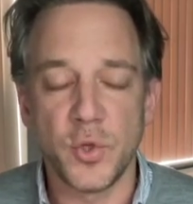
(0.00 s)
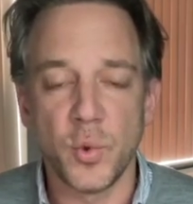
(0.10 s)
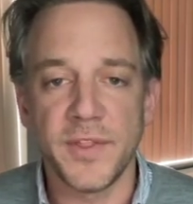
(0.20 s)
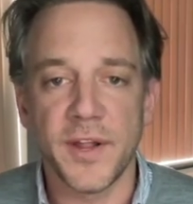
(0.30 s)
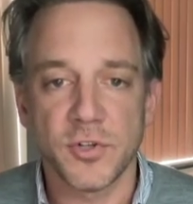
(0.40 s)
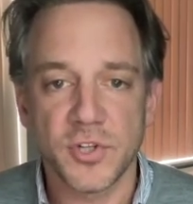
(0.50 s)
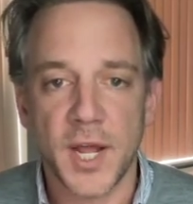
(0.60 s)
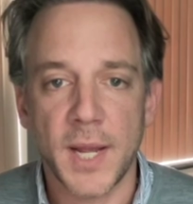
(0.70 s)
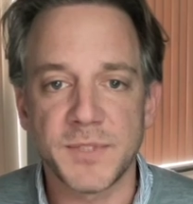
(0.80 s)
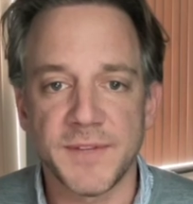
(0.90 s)
doing their
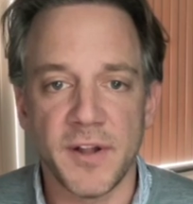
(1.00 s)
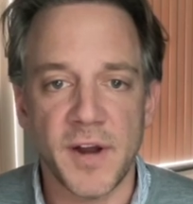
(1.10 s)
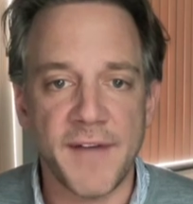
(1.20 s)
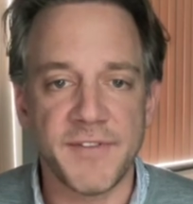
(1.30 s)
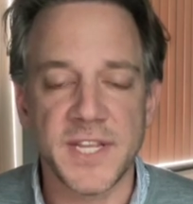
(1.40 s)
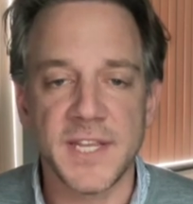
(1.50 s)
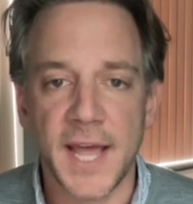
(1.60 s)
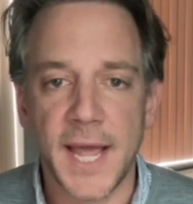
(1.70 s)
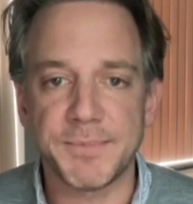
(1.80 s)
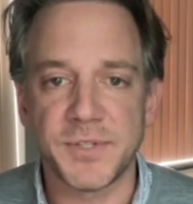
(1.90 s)
jobs, if they have any
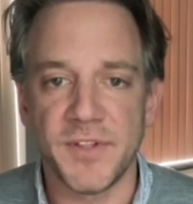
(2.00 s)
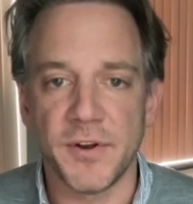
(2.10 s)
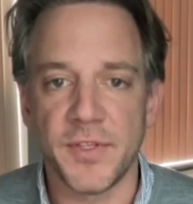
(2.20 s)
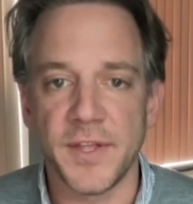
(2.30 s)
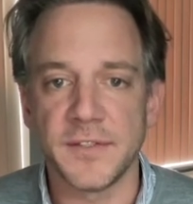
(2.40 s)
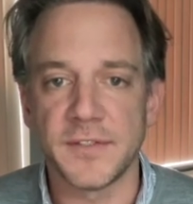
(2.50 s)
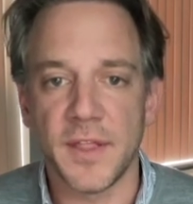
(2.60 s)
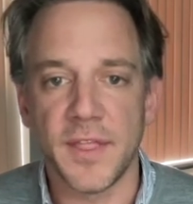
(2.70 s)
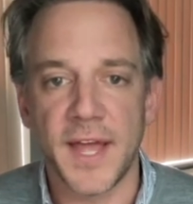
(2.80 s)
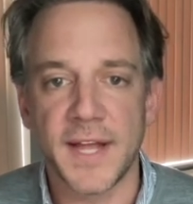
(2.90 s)
gaps, if there are things
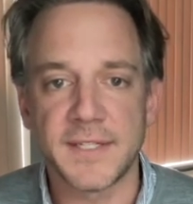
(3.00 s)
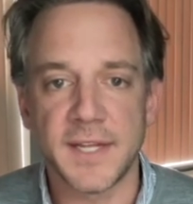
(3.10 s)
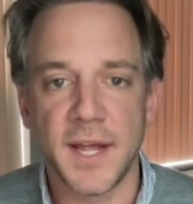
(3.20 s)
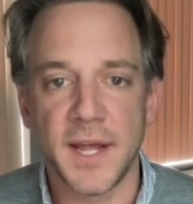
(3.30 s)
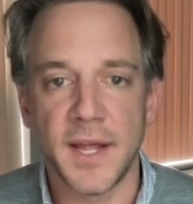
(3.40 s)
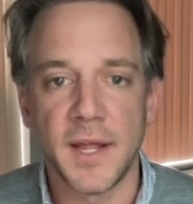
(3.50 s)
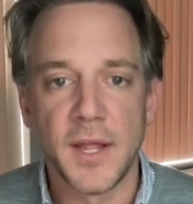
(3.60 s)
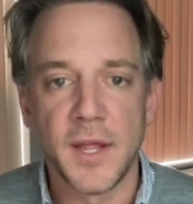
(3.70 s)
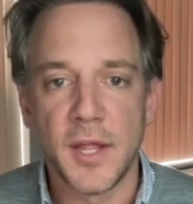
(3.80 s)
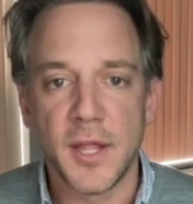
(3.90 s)
that uh,
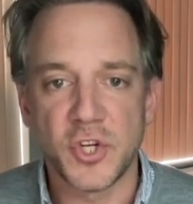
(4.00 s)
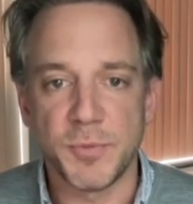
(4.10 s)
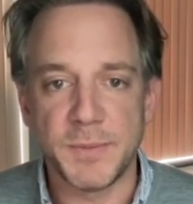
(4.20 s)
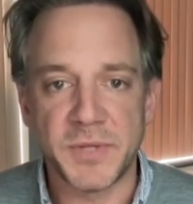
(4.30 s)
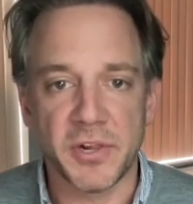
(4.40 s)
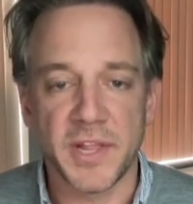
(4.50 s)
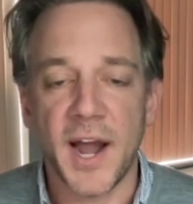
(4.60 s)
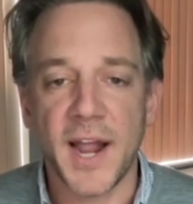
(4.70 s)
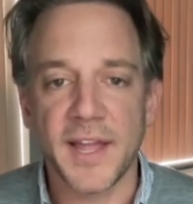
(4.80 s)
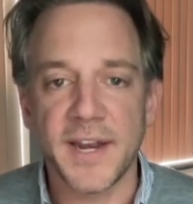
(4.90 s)
should be particularly
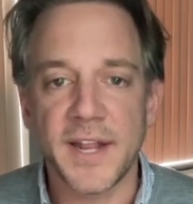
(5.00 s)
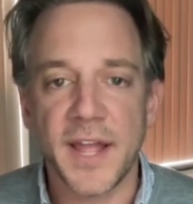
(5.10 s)
highlighted.